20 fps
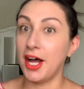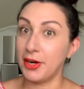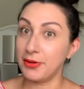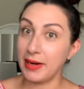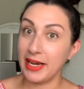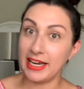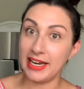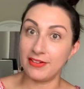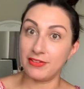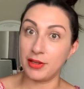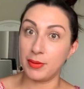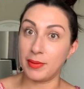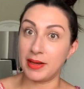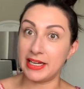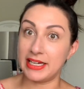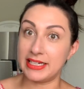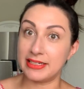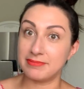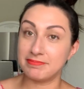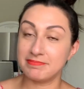right,
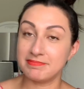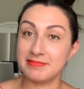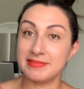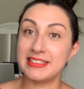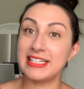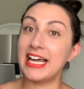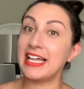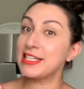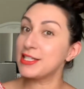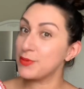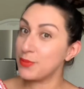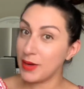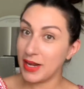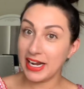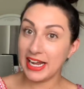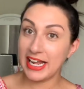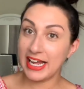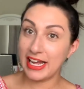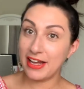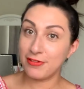everybody, that's what I
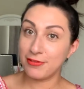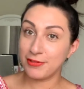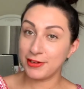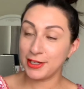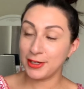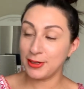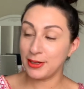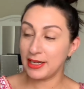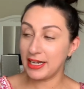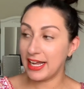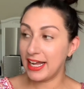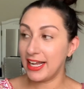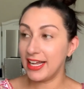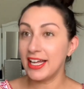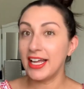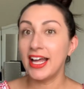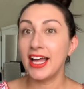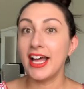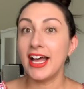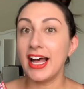have for you today.
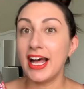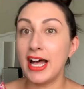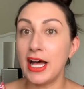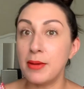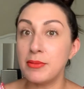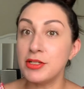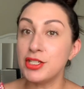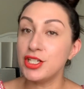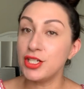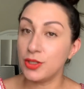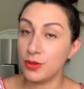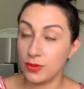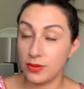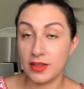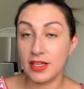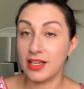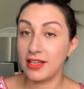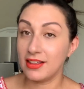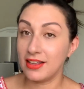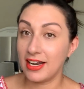Do you
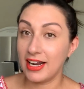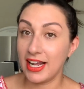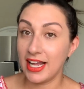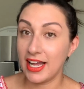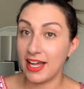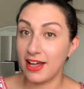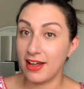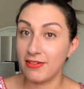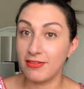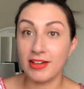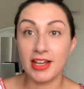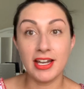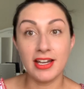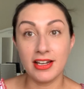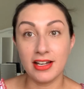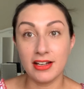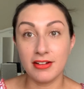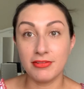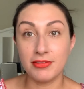think that I have enough